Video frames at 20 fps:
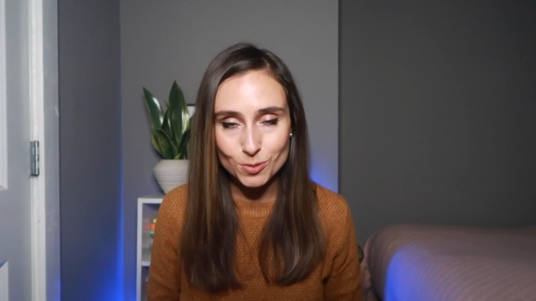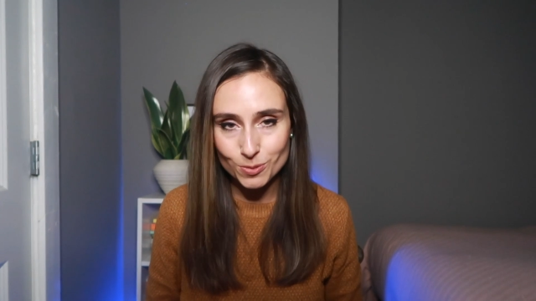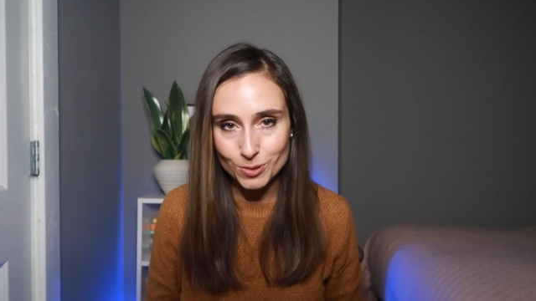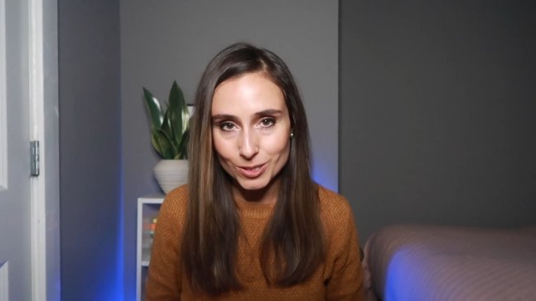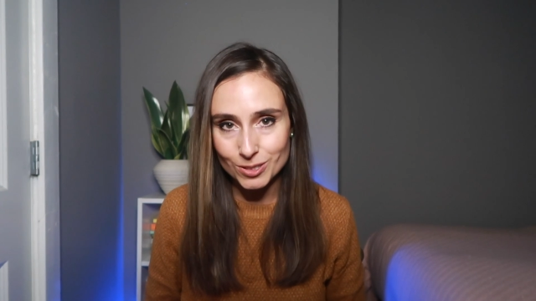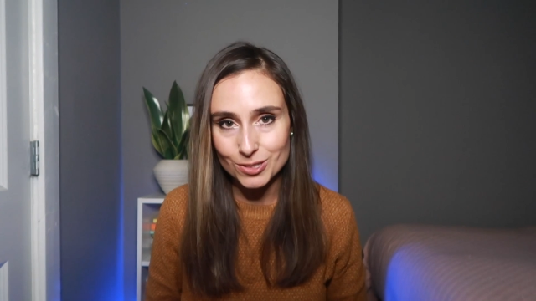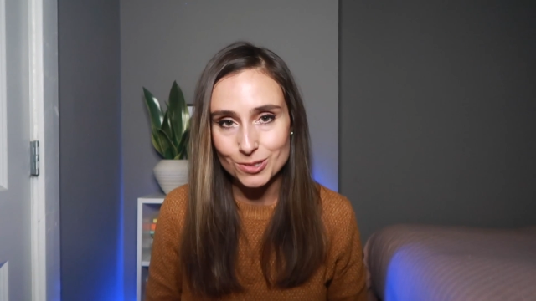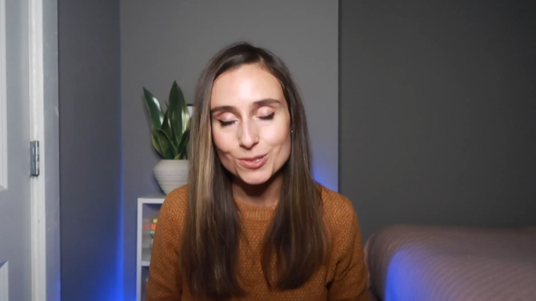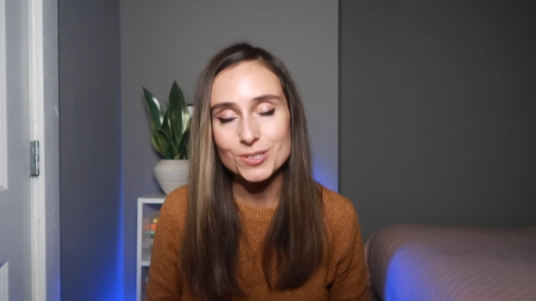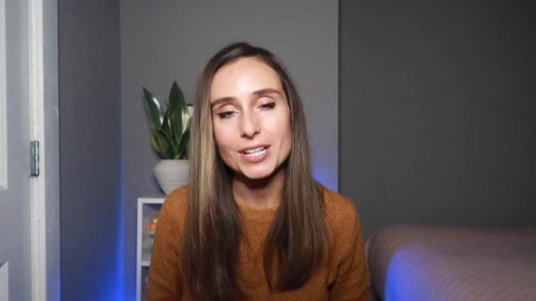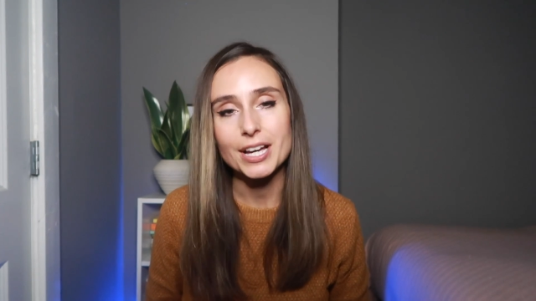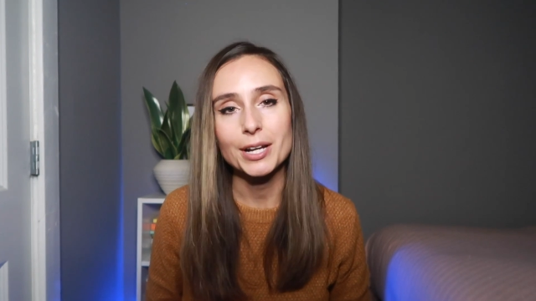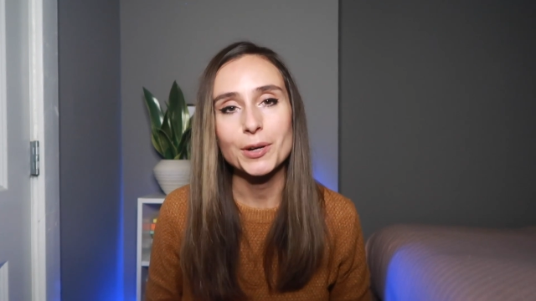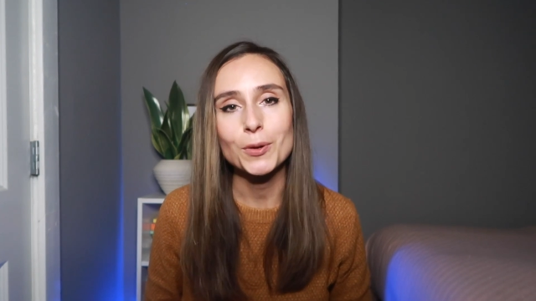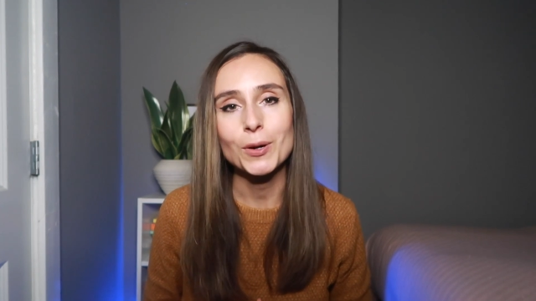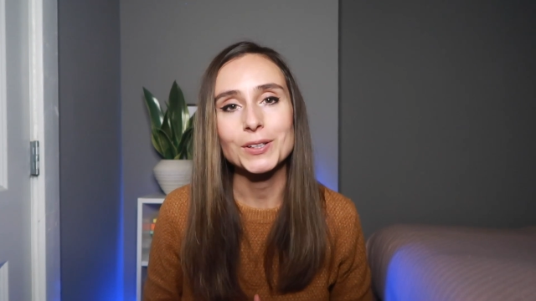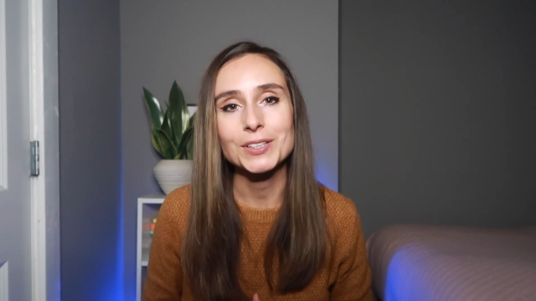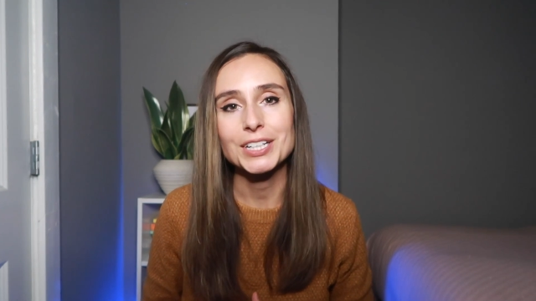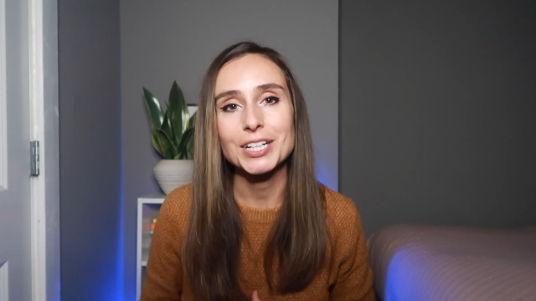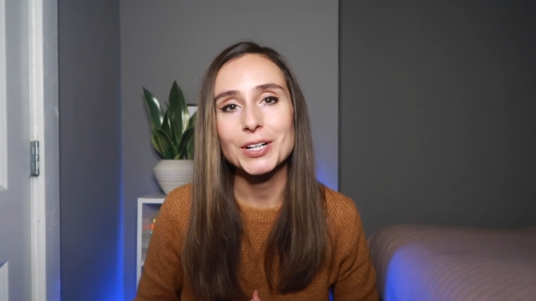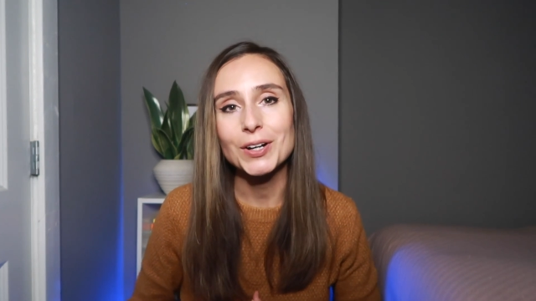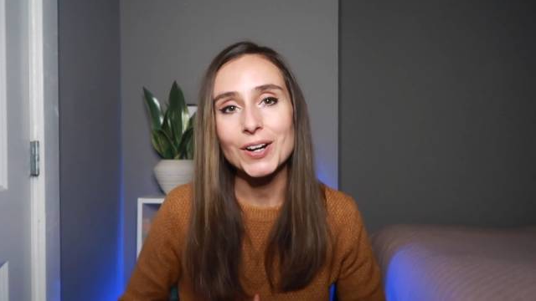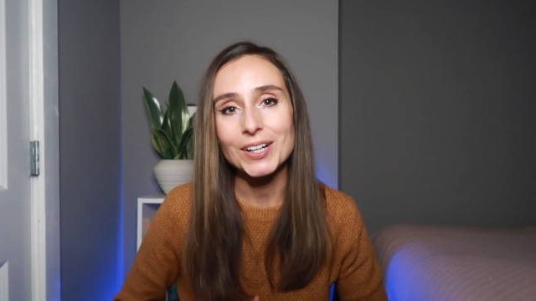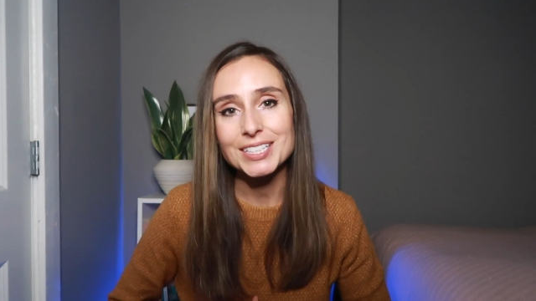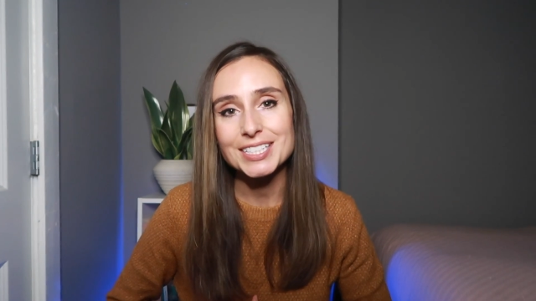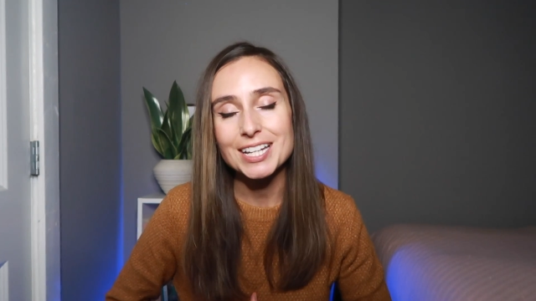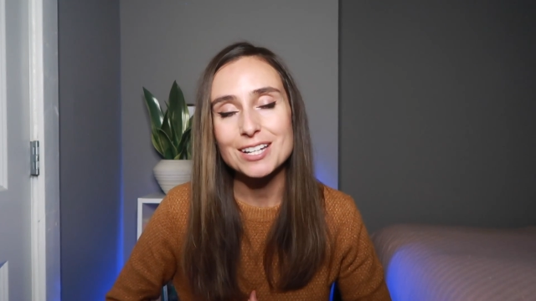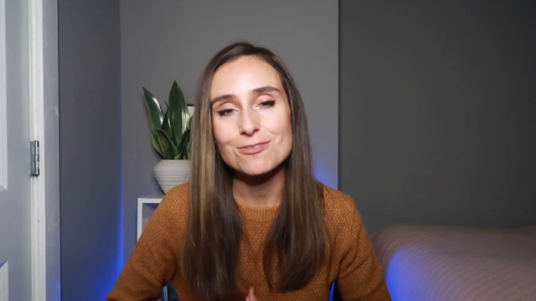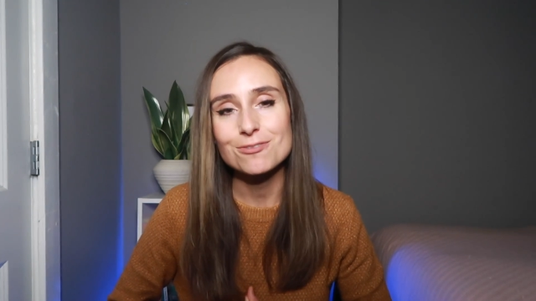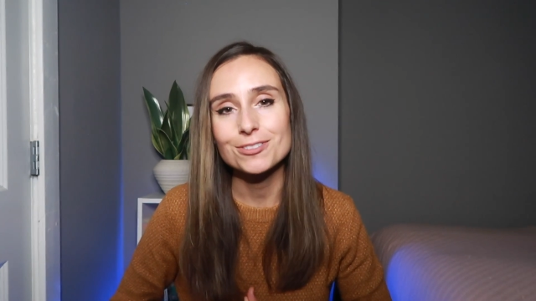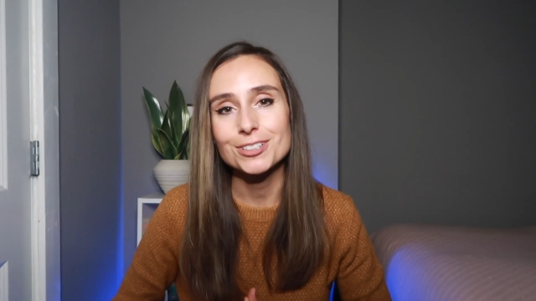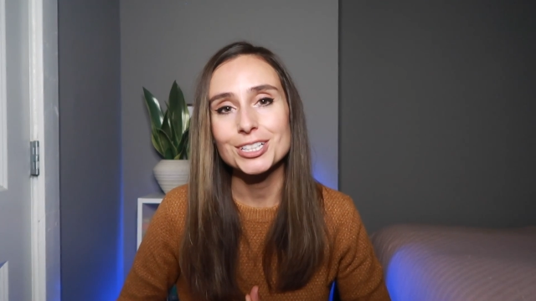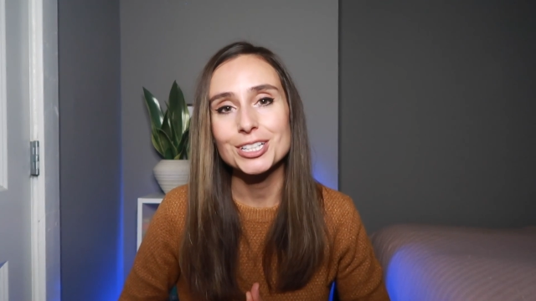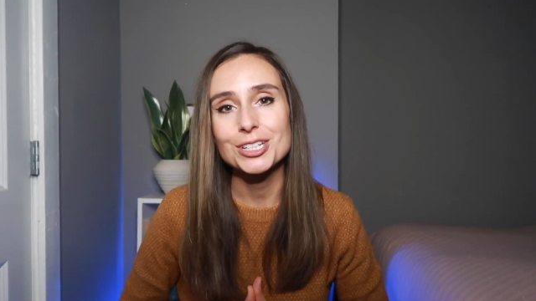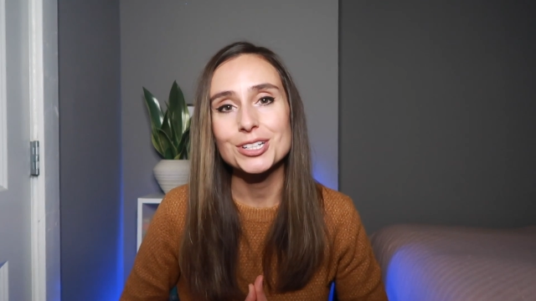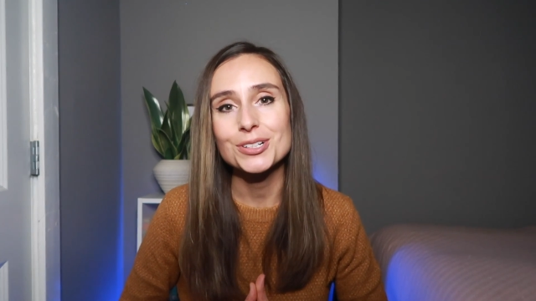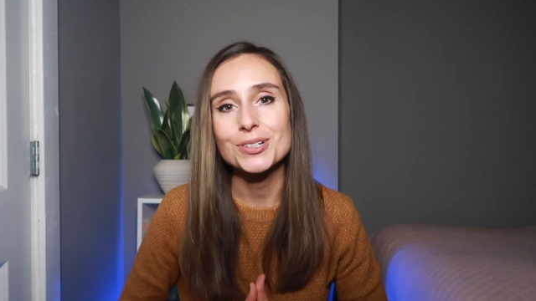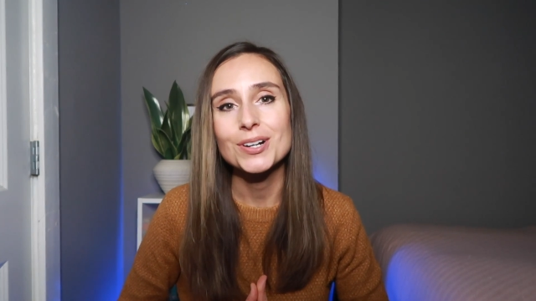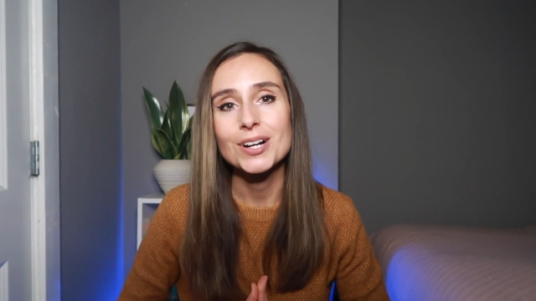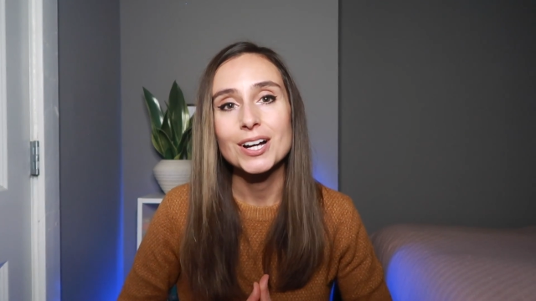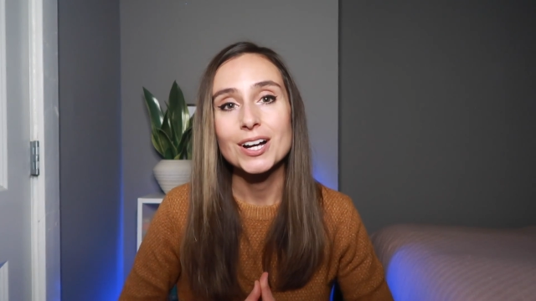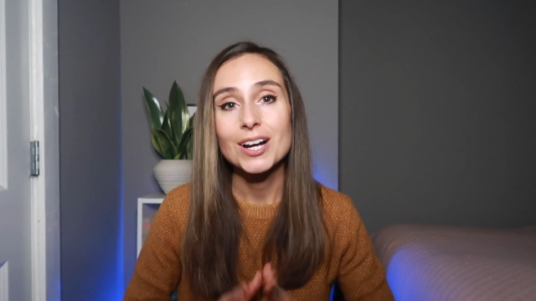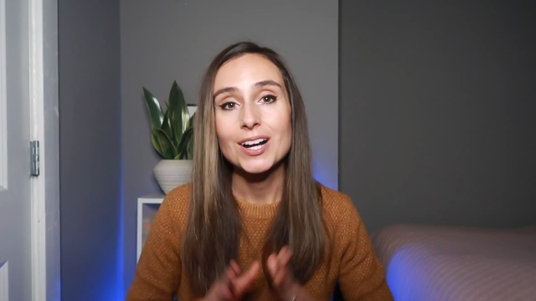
produce high quality content for you.